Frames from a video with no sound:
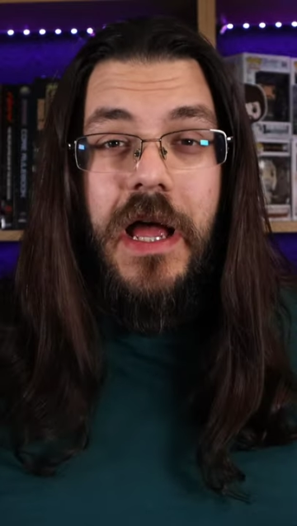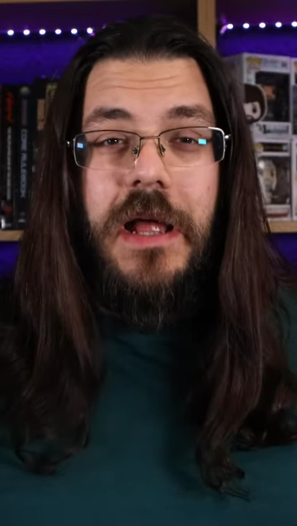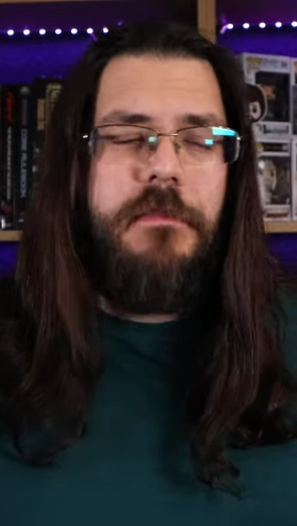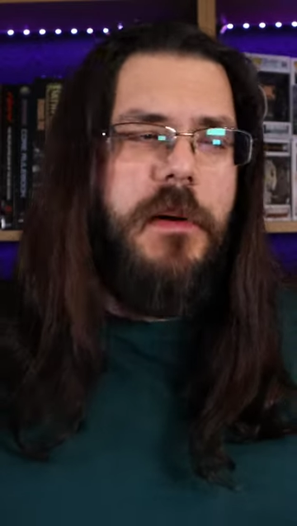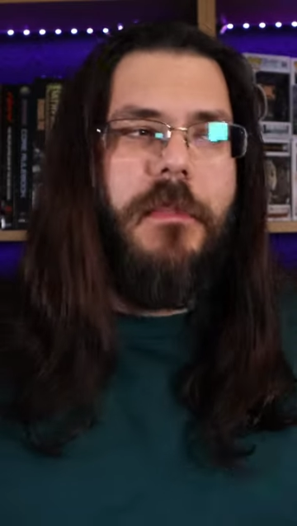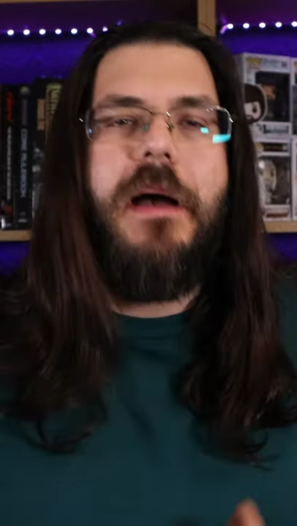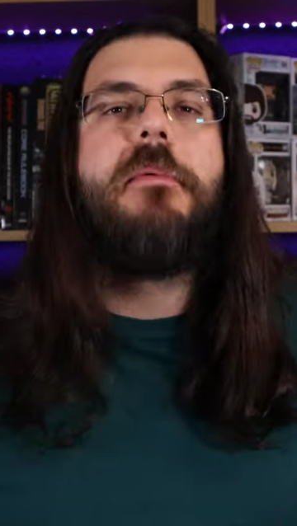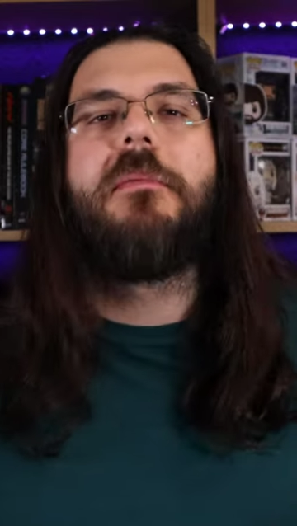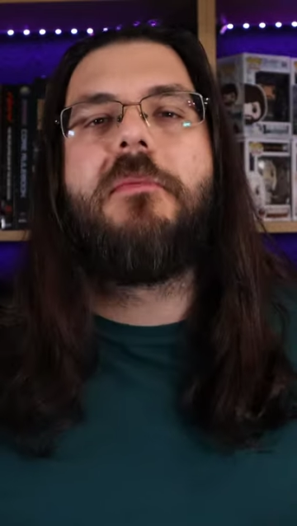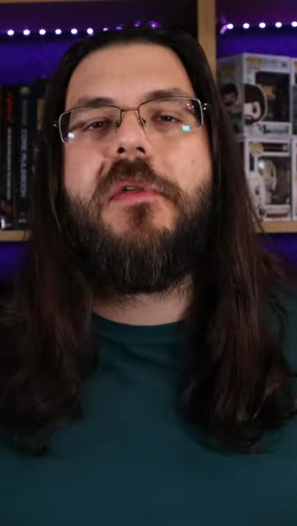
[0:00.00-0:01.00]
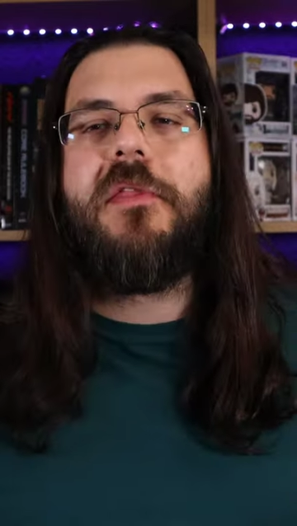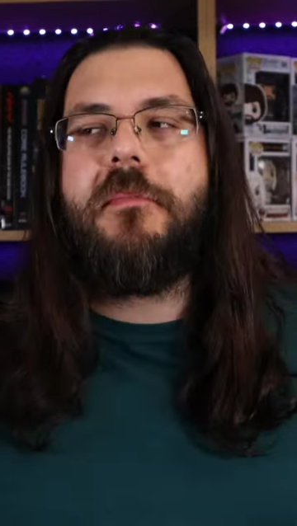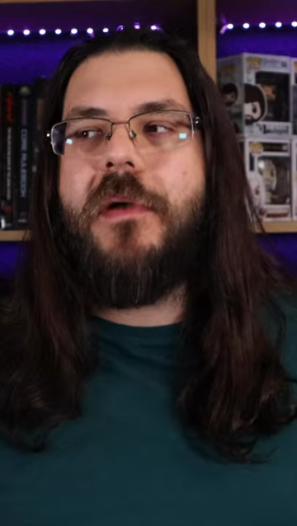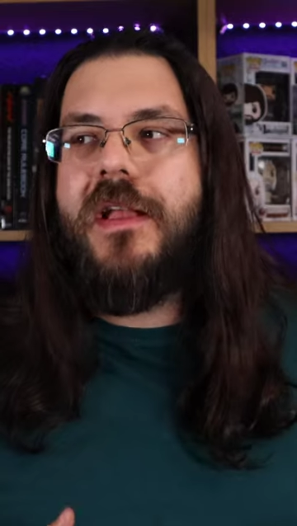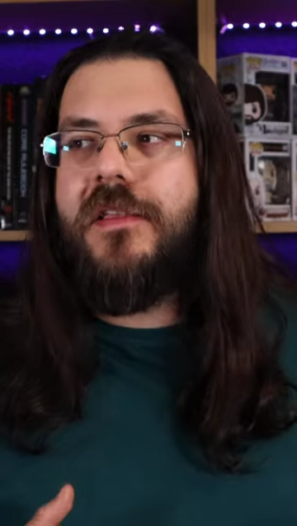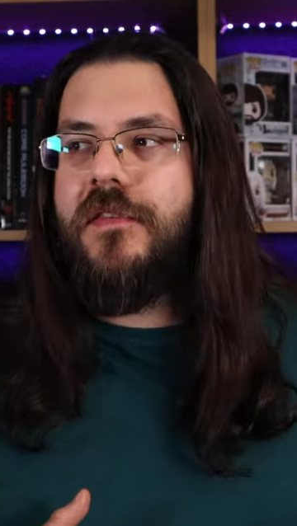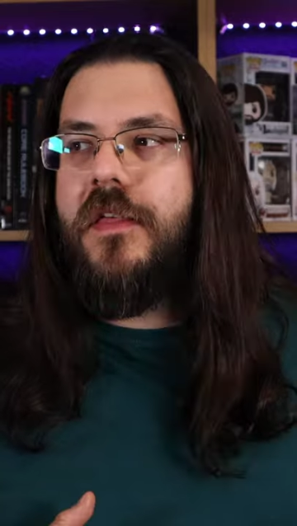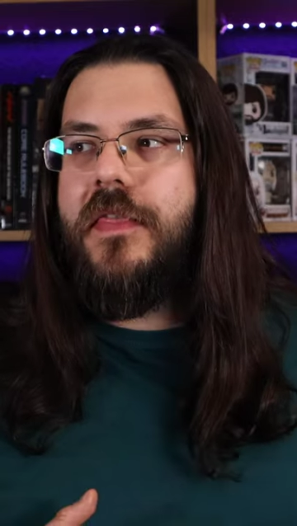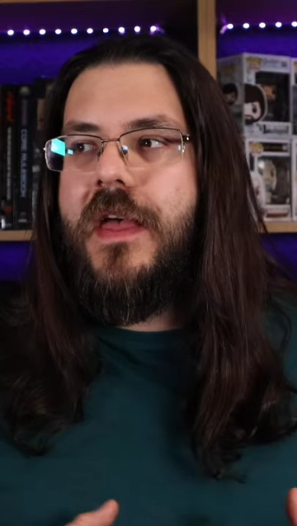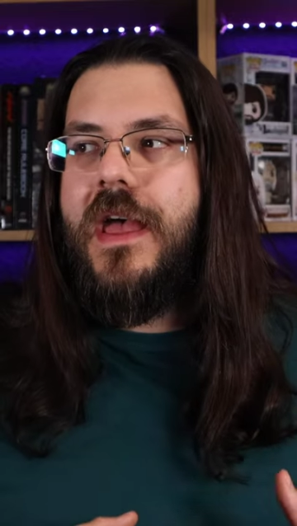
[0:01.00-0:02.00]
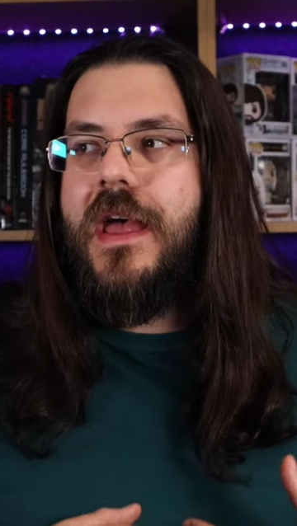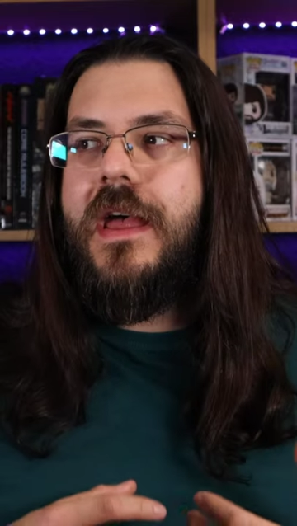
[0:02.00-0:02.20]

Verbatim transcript: but my problem with them is that they're